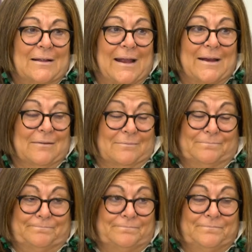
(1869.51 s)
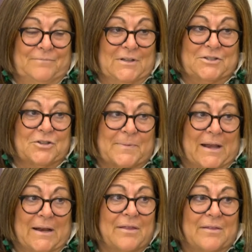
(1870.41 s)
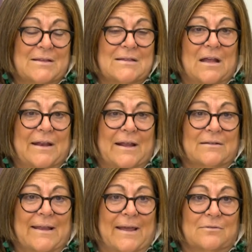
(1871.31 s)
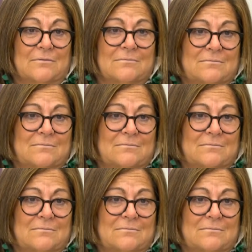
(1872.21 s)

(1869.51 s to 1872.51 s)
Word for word: and it, excuse me, anything that's not nailed down